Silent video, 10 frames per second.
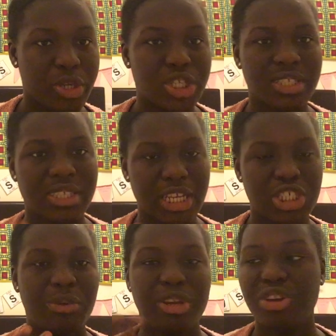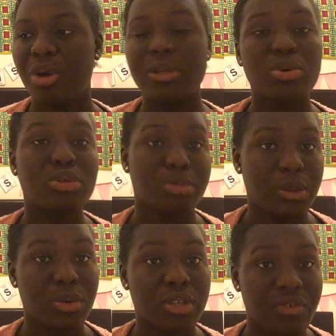which is essentially when you go and talk to
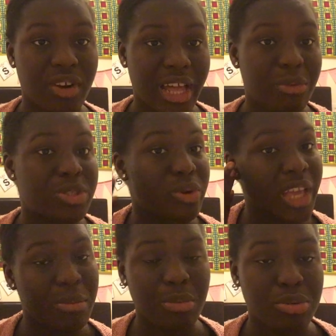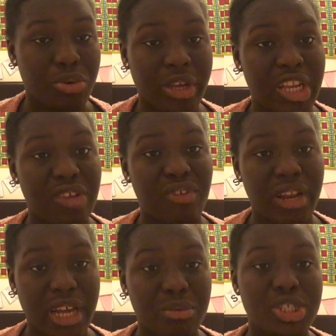people in a different language or hear people talking a different
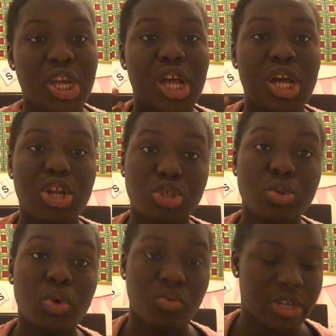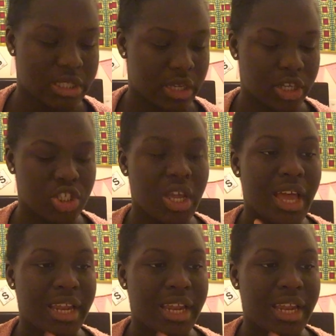language, do your research.